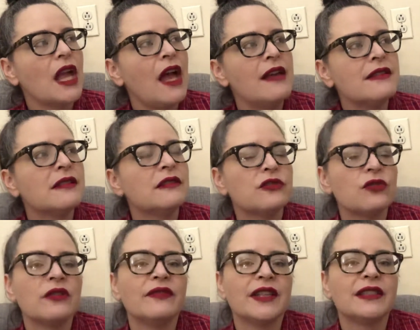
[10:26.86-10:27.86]
As a
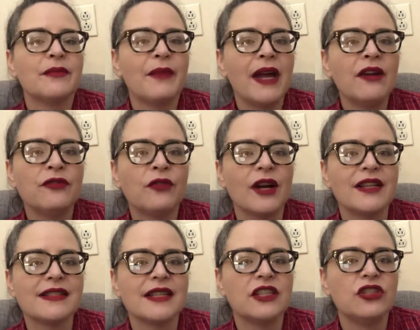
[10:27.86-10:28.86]
sort of like the metaphor,
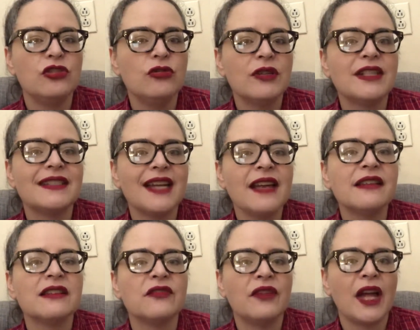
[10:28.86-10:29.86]
it's like you can
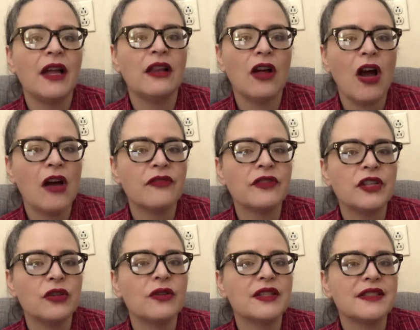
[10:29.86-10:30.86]
take the veil off and
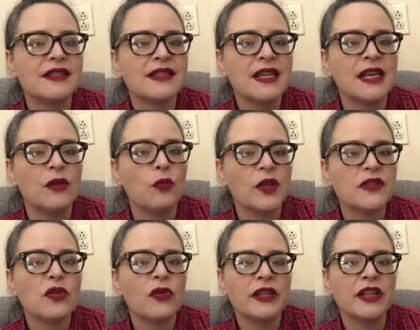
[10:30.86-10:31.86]
you can see
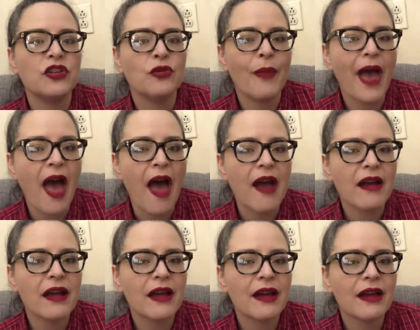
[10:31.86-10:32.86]
what's holding you back.
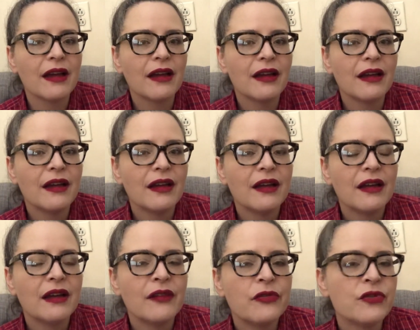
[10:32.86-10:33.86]

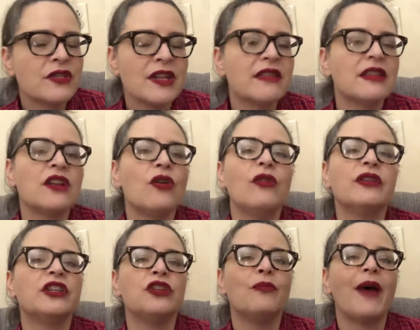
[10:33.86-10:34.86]
There's nothing
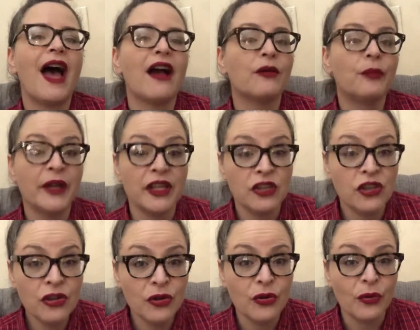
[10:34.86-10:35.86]
holding you back but
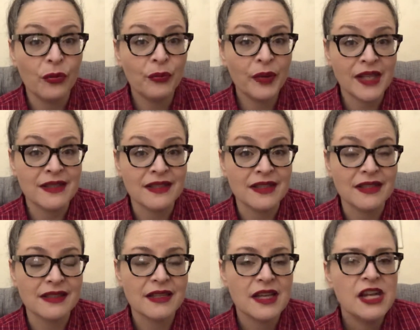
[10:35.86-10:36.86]
you,
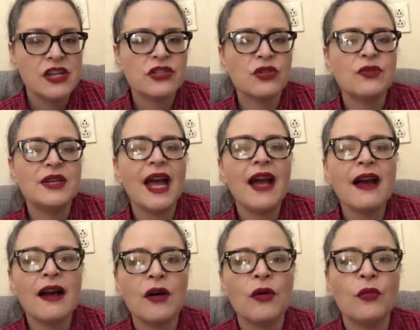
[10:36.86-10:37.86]
Pisces. So
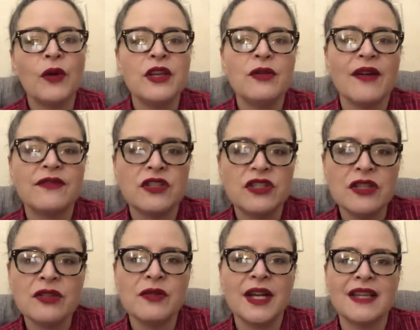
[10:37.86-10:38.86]
now what you have to
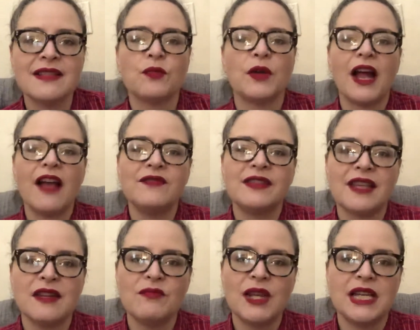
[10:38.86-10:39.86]
do is, what I've
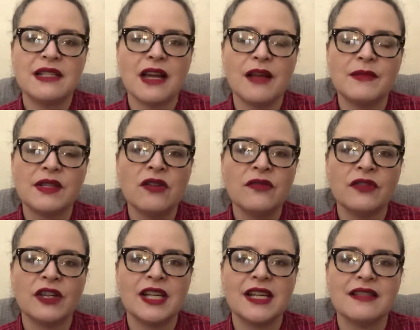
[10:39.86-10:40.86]
said many times
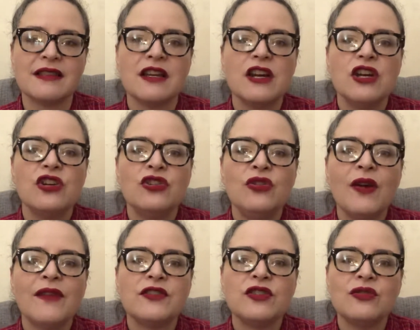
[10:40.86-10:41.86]
over is, you
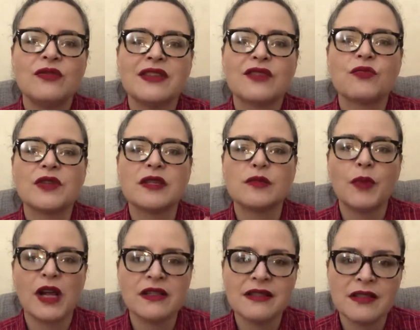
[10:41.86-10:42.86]
have to do this
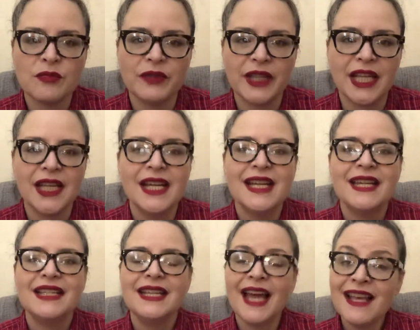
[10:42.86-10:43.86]
responsibly.
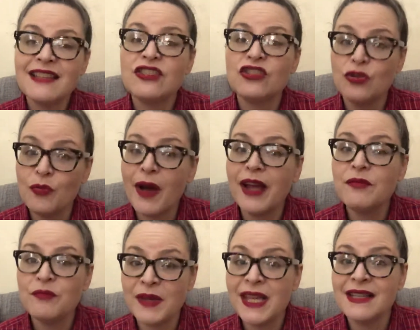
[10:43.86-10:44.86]
Yes, you
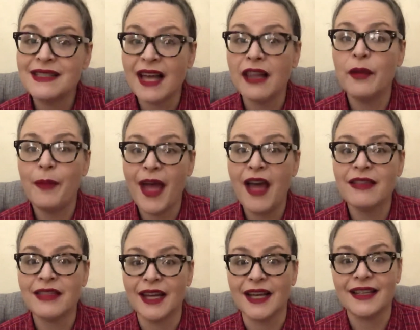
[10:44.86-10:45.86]
might be
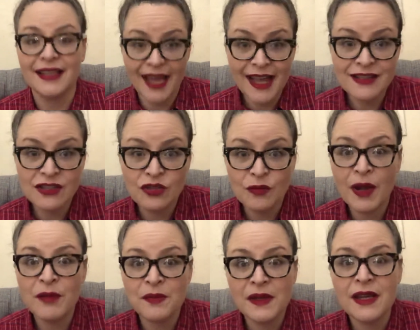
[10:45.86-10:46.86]
telepathic. Yes, you
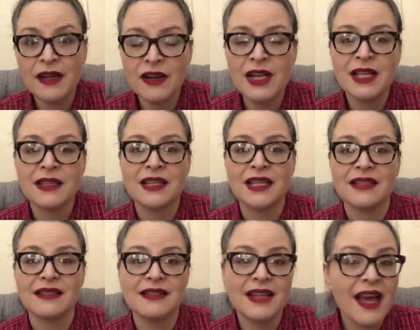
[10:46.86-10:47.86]
might be hearing
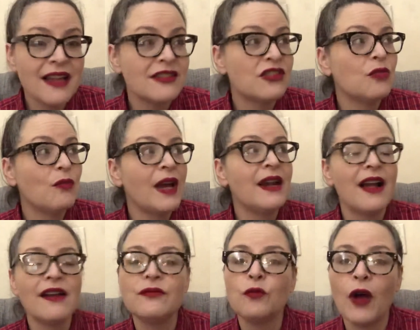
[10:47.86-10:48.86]
things. Yes, you might
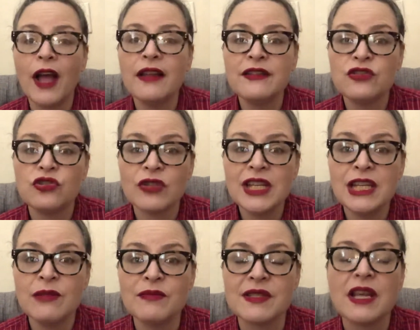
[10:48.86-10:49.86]
have wild
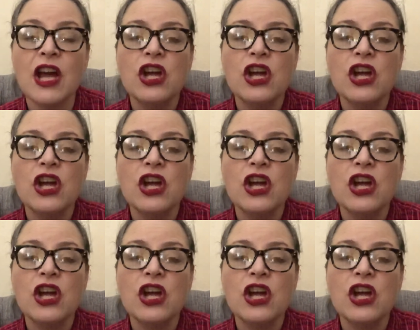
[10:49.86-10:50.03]
dreams.